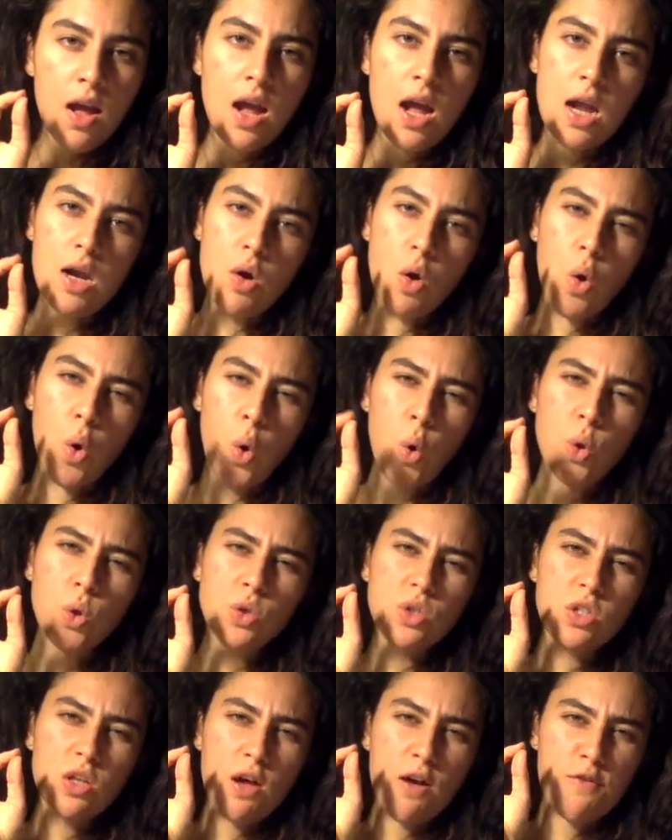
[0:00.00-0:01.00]
and
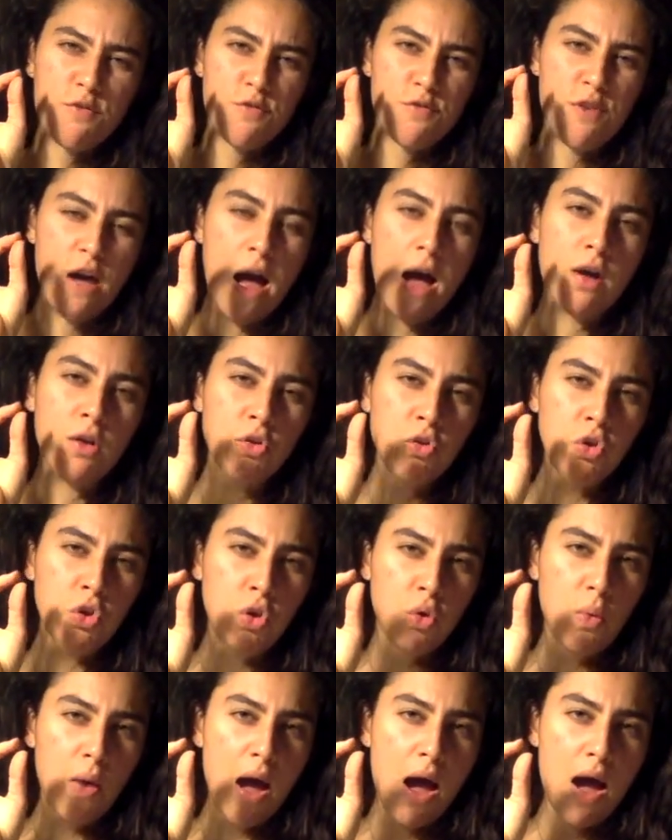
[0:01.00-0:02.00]
holds a
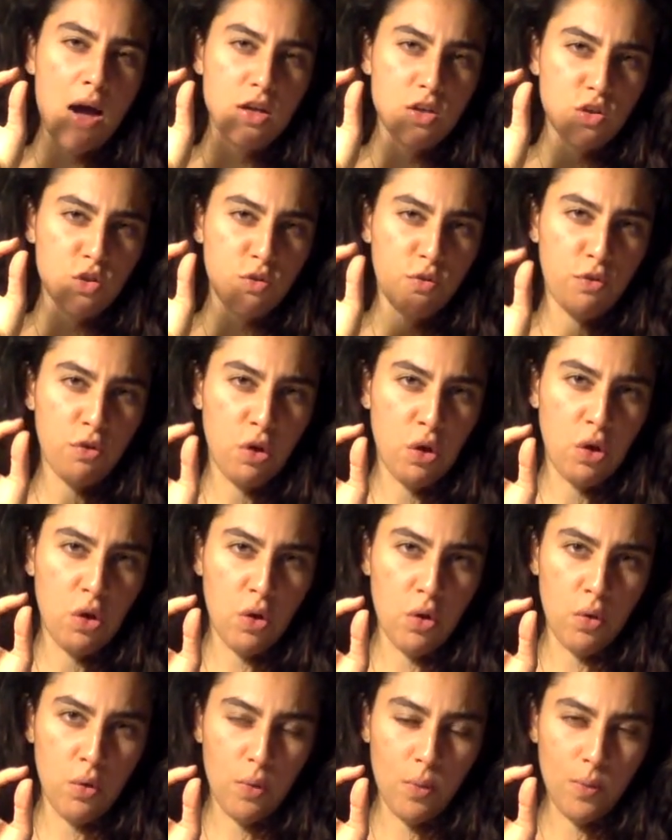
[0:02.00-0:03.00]
value as for
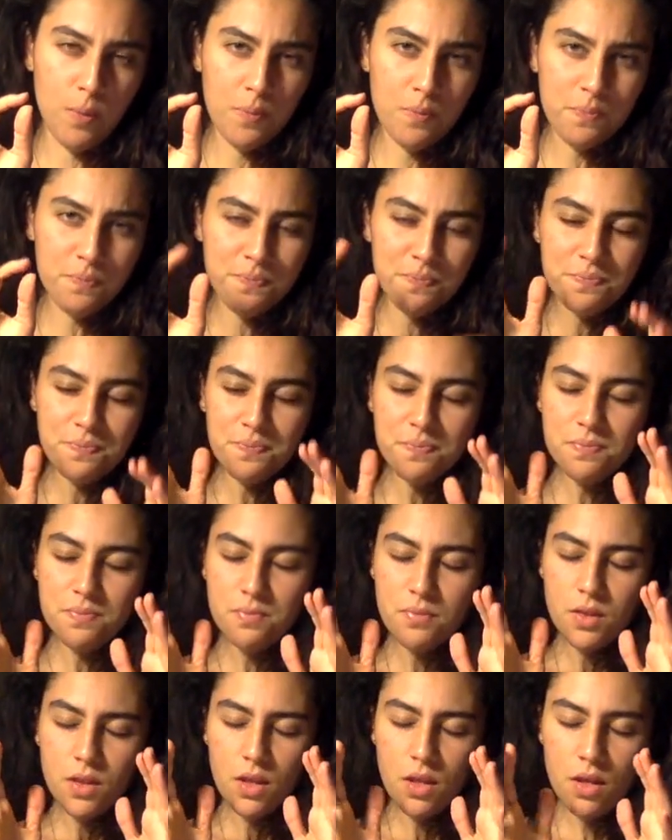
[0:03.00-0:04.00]
you.
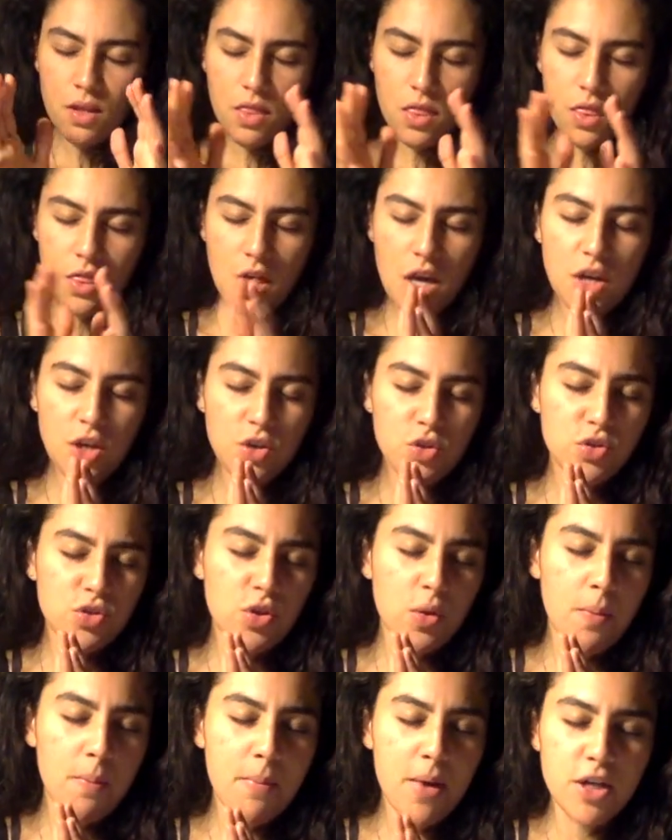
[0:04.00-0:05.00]
Thank you
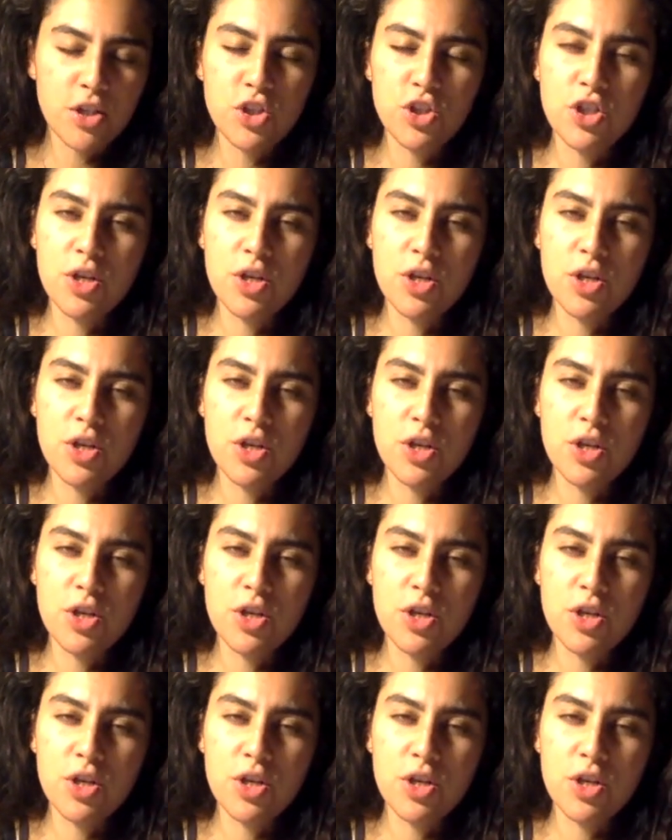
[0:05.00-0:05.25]
so much,